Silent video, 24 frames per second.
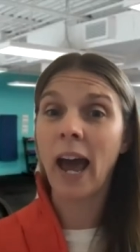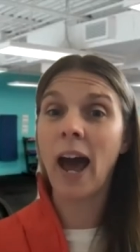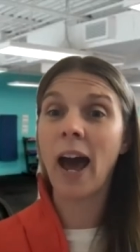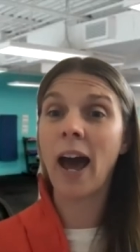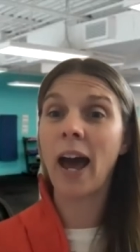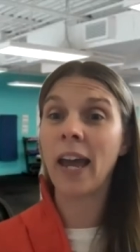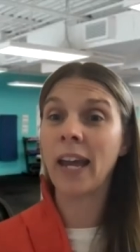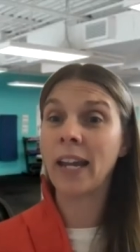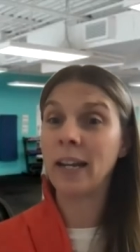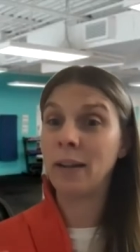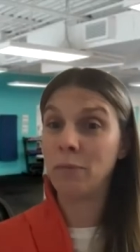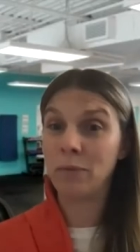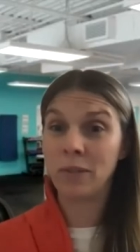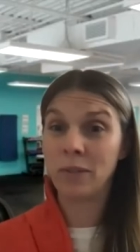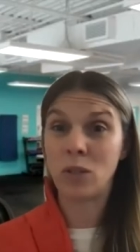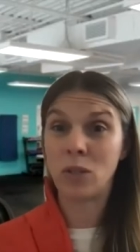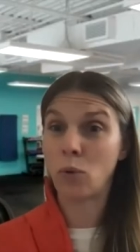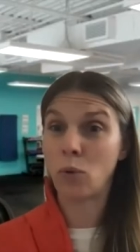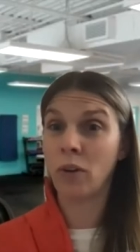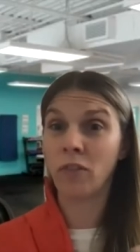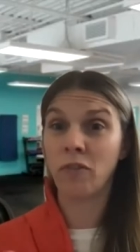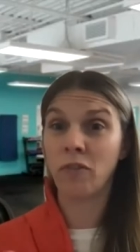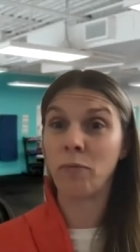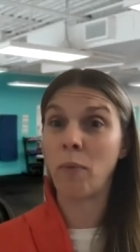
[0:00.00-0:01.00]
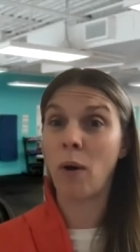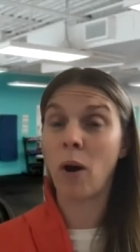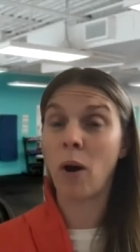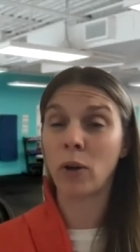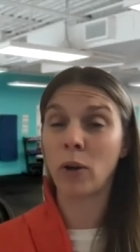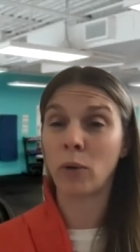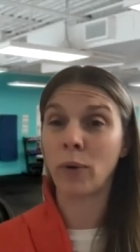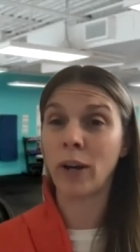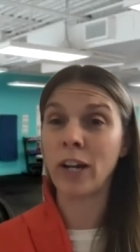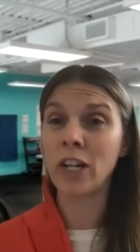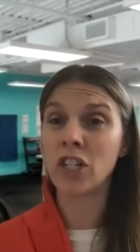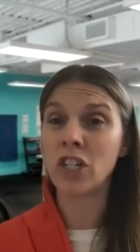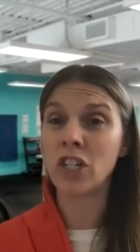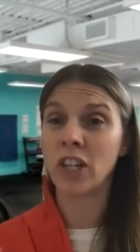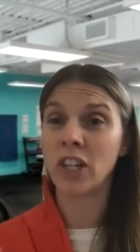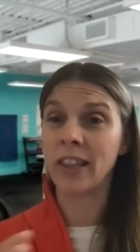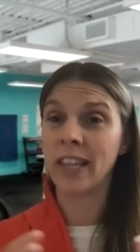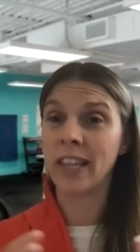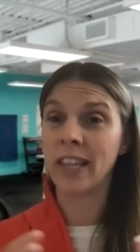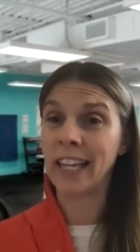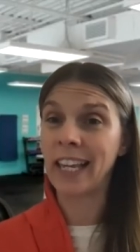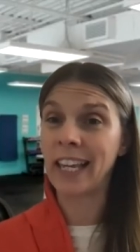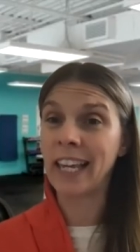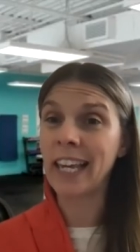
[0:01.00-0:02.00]
in sort of
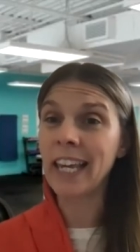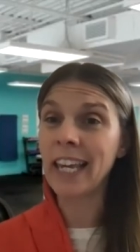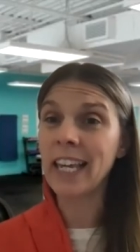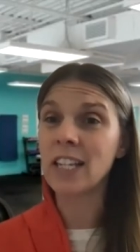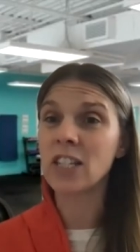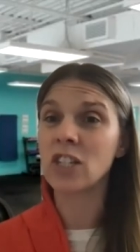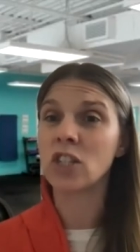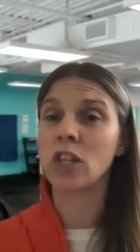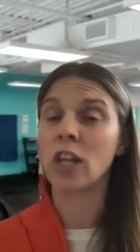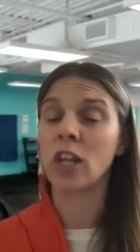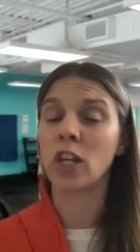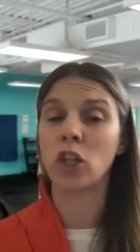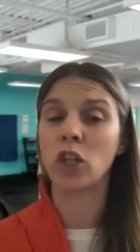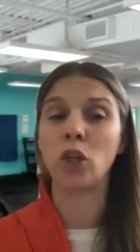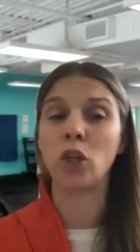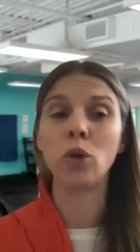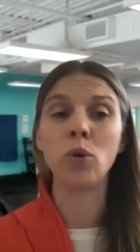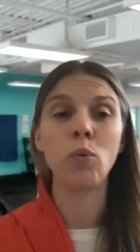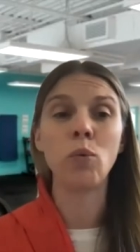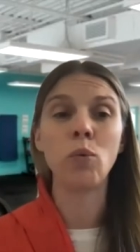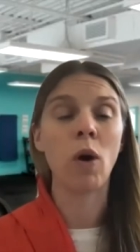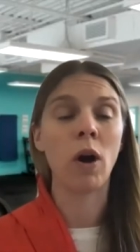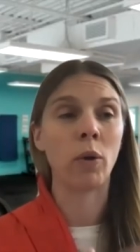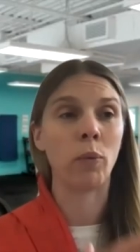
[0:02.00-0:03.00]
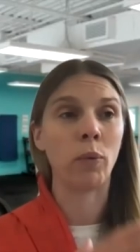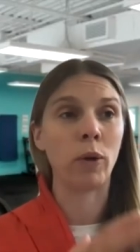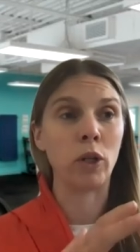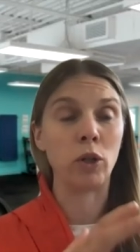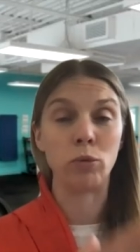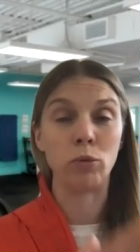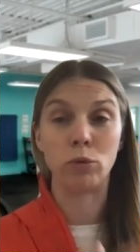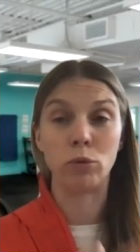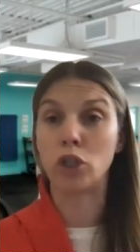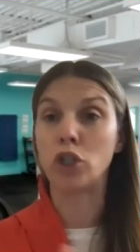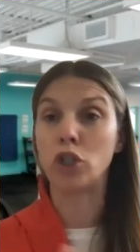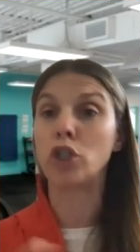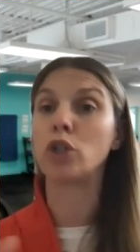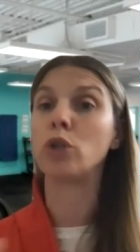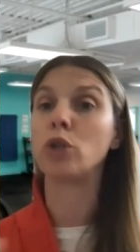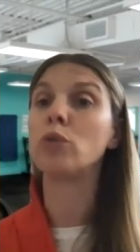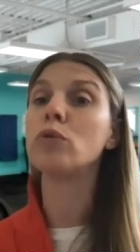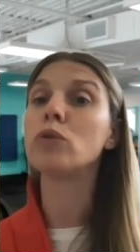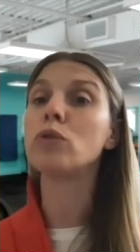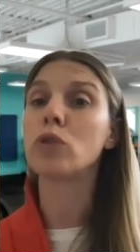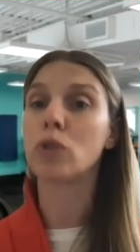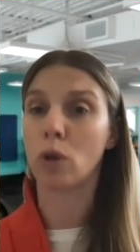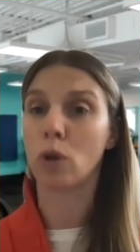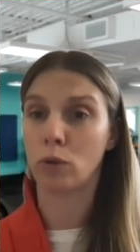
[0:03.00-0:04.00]
moderation. The key is that you want, when you
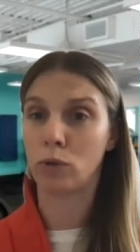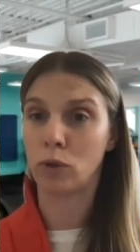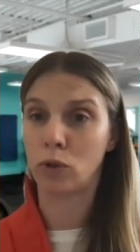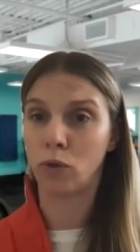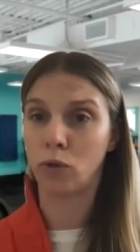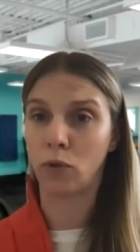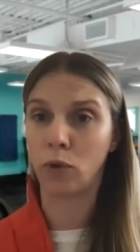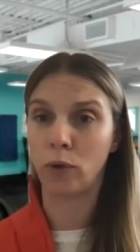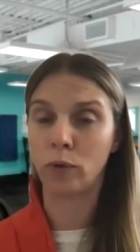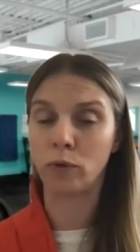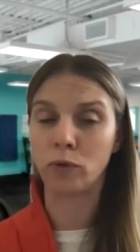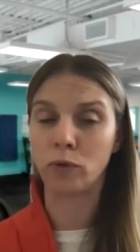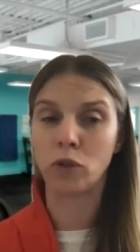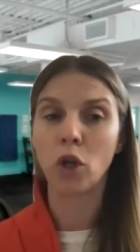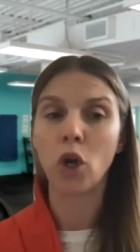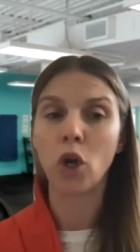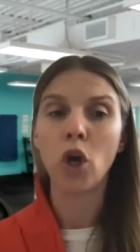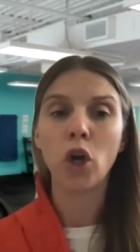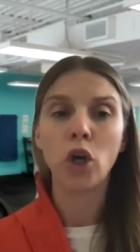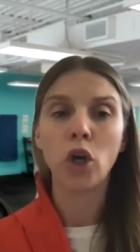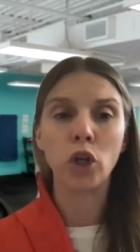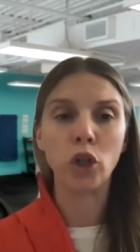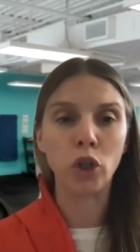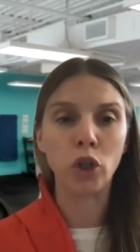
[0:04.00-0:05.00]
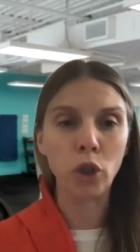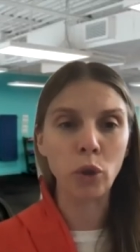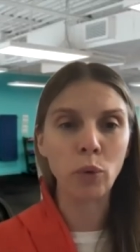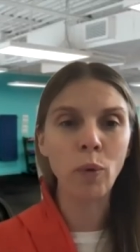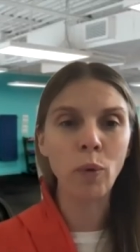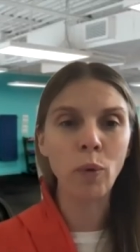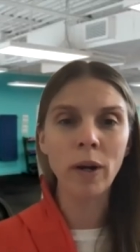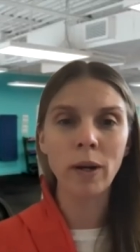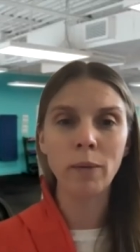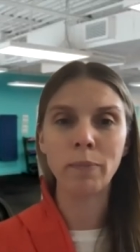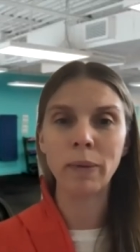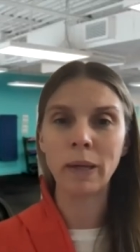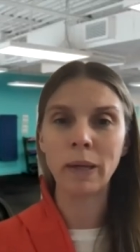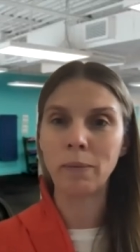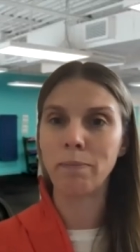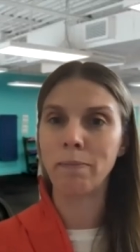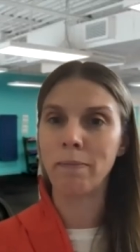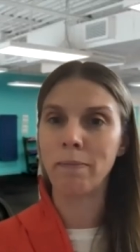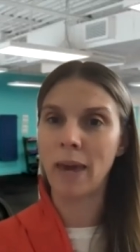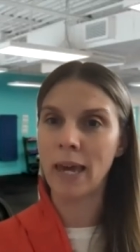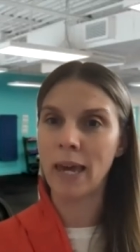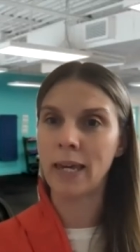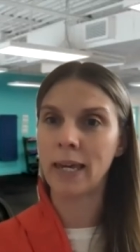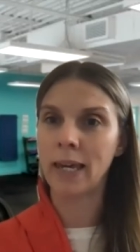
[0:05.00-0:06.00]
choose those foods, you want to be
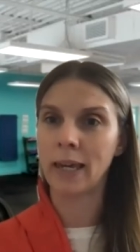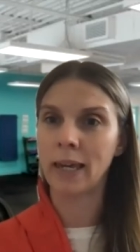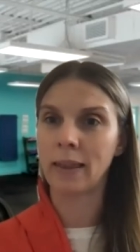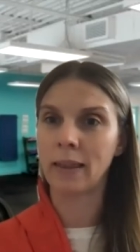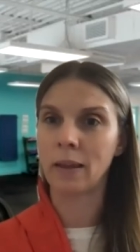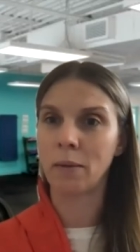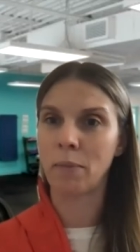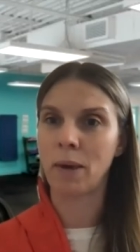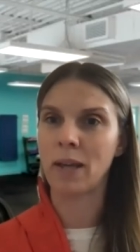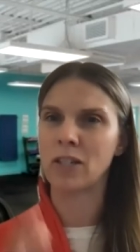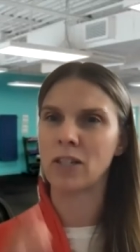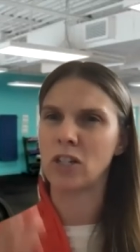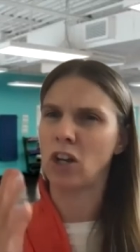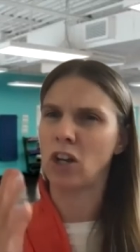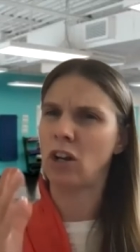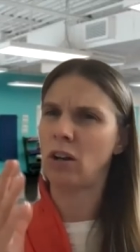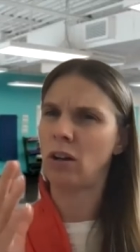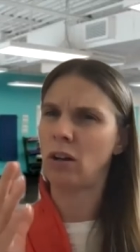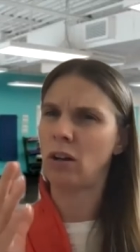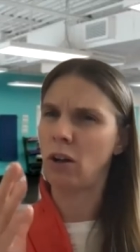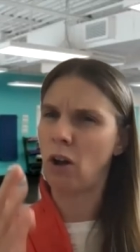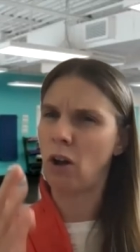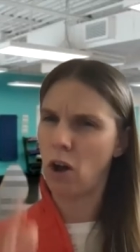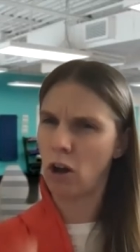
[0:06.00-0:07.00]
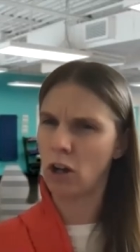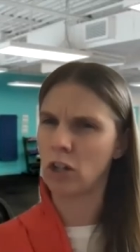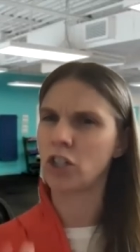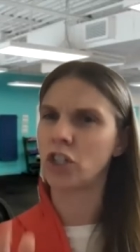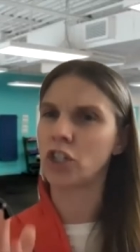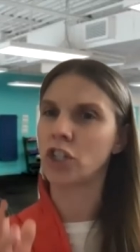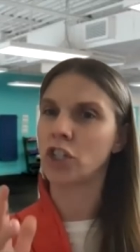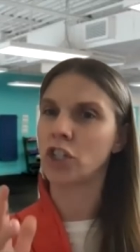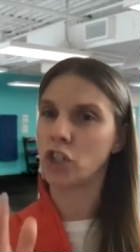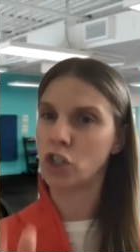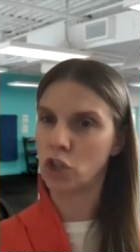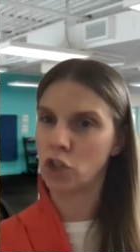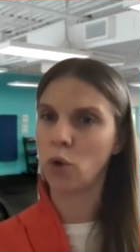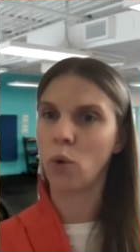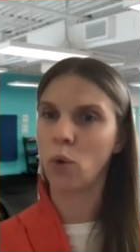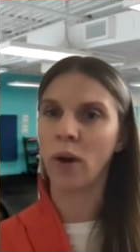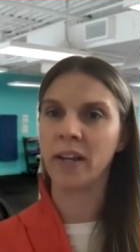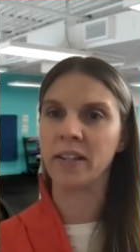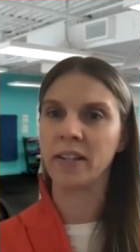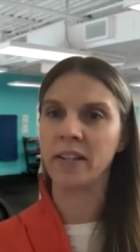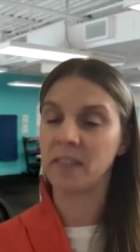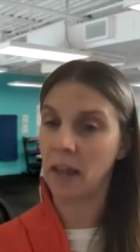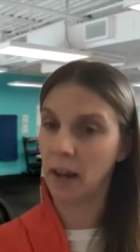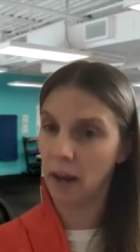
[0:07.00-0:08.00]
making them as a conscious
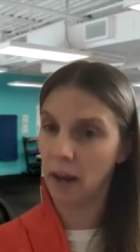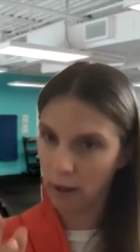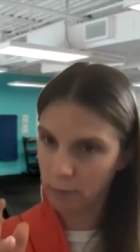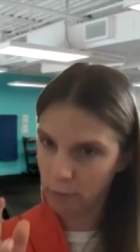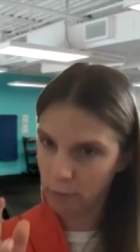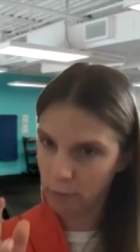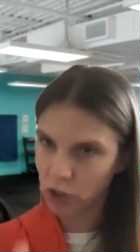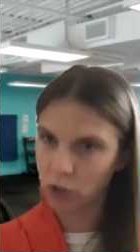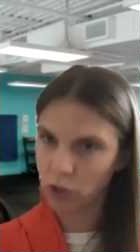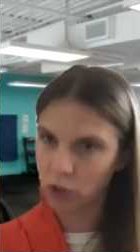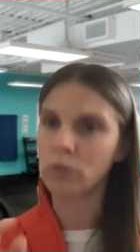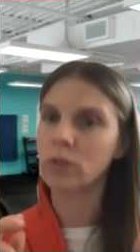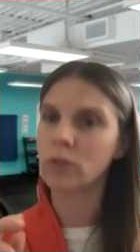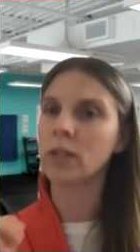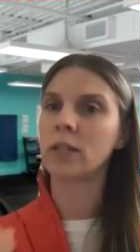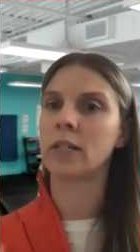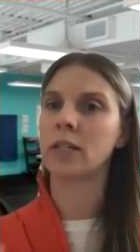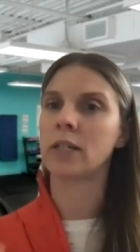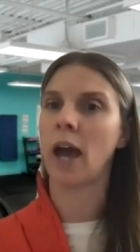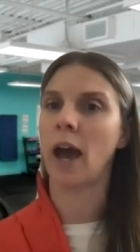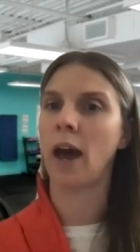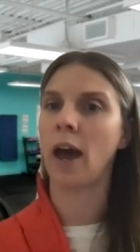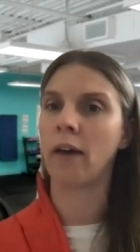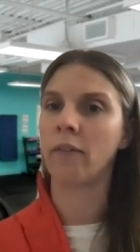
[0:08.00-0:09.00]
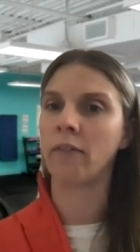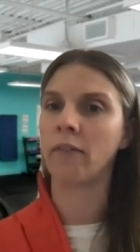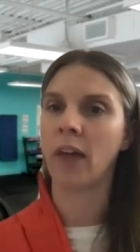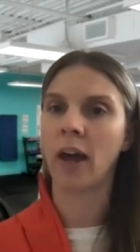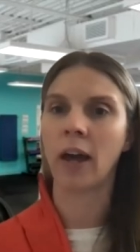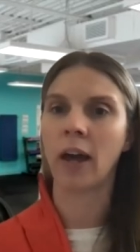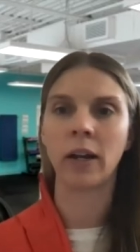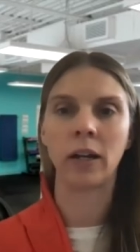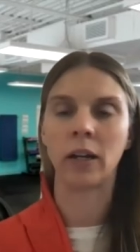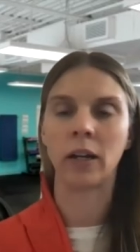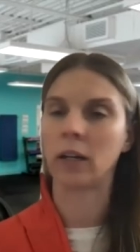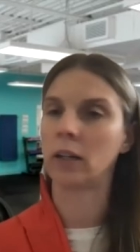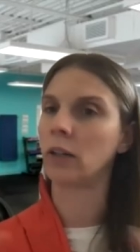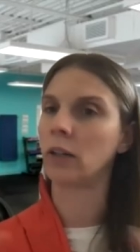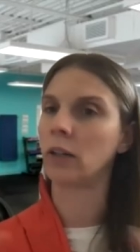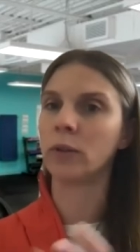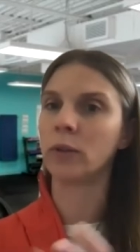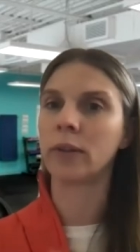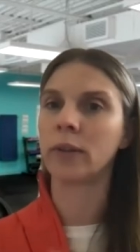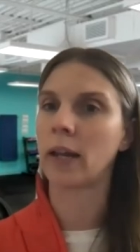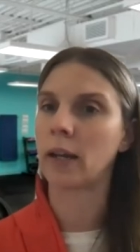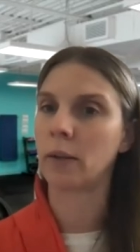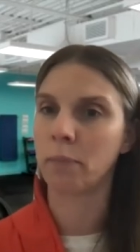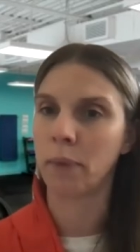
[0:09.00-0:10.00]
choice that I'm choosing to have that and
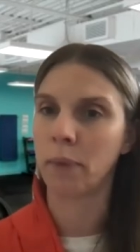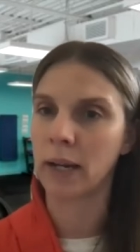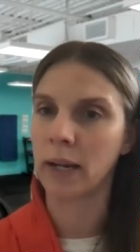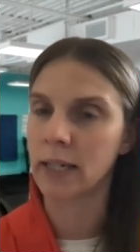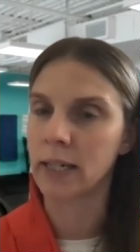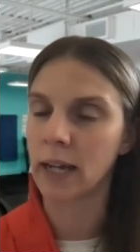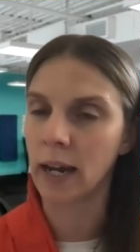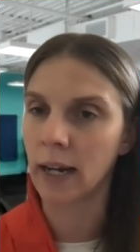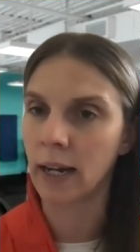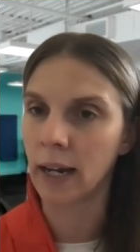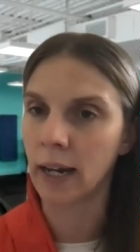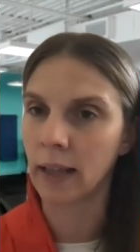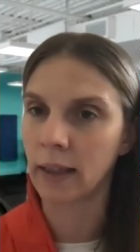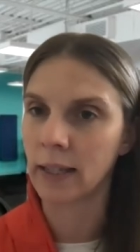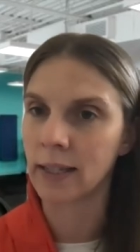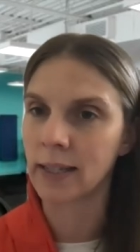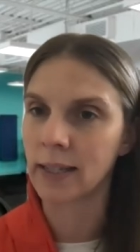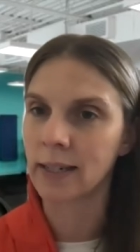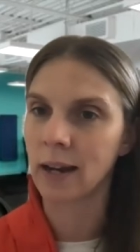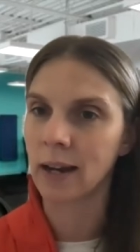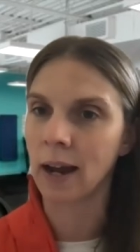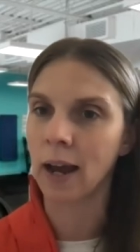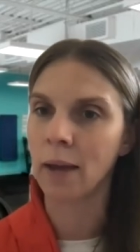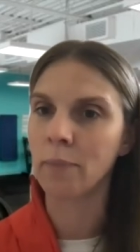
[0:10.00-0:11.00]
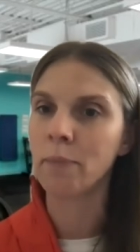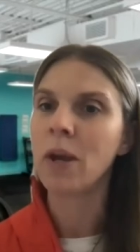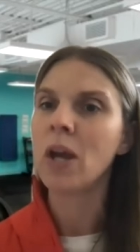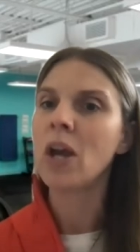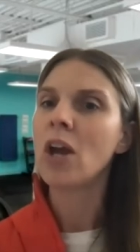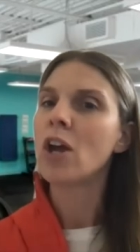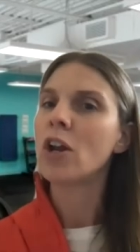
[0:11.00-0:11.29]
include that in my diet at this time,